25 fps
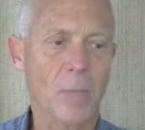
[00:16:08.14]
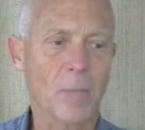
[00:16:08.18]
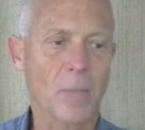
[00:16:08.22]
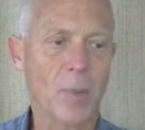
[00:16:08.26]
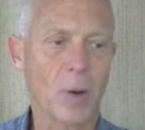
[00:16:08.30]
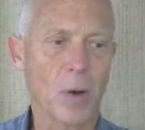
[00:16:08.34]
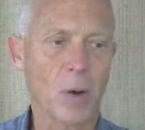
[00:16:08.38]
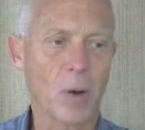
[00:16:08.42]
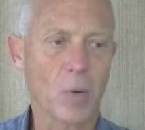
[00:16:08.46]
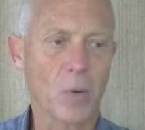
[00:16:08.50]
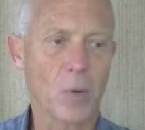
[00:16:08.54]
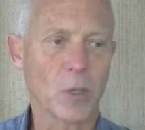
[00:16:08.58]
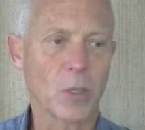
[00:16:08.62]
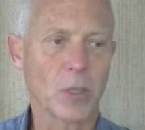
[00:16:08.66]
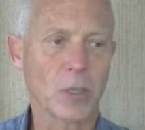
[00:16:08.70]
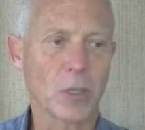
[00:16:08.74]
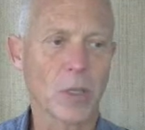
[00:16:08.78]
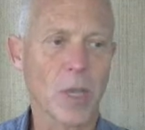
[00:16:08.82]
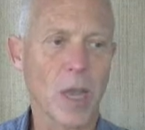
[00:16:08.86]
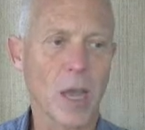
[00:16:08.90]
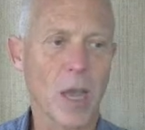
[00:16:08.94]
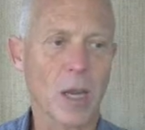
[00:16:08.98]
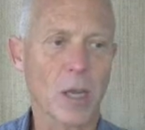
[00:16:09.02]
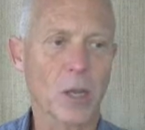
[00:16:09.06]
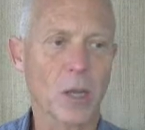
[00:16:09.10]
arrow, which is
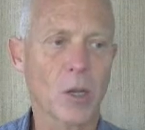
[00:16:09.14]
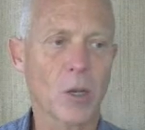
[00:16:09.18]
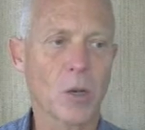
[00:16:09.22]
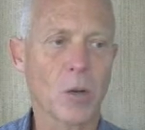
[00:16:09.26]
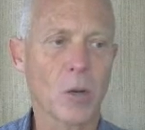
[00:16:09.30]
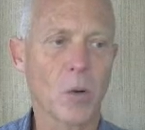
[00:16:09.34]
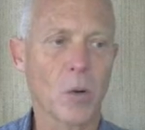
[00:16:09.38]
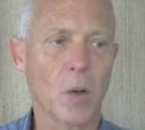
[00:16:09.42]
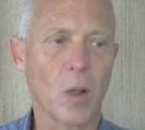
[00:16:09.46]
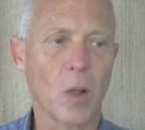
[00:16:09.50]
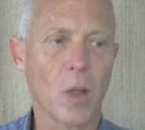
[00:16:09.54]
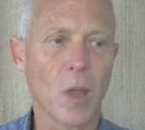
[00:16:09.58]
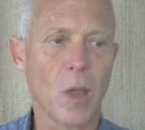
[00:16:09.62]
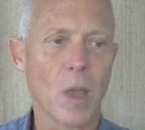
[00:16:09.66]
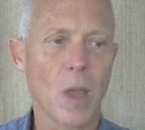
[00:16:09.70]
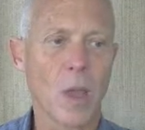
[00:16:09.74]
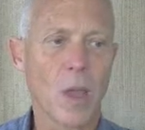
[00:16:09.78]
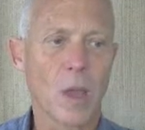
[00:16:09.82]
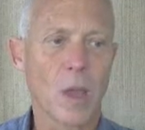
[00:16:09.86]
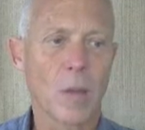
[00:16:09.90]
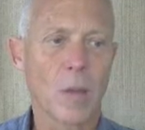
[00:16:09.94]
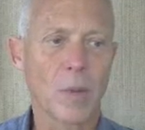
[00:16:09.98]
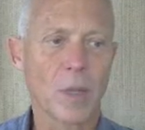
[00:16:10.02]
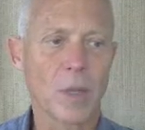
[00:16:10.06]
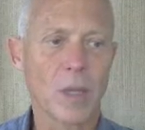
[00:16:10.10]
kind of cool.
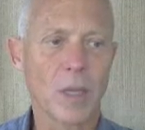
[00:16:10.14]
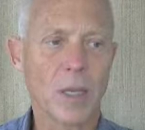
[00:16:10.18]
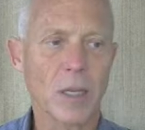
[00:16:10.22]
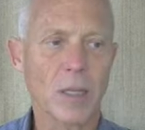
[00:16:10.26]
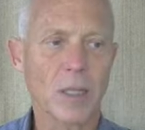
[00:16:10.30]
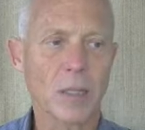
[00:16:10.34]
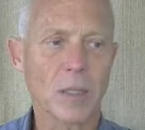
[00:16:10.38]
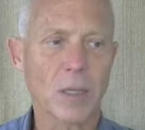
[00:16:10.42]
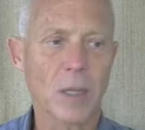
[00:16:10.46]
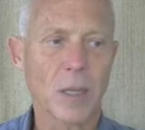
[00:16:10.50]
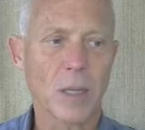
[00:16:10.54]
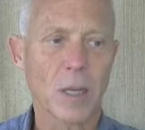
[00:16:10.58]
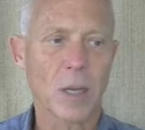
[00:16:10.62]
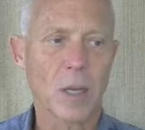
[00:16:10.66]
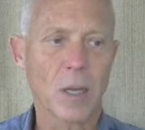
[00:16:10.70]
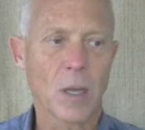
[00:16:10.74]
But this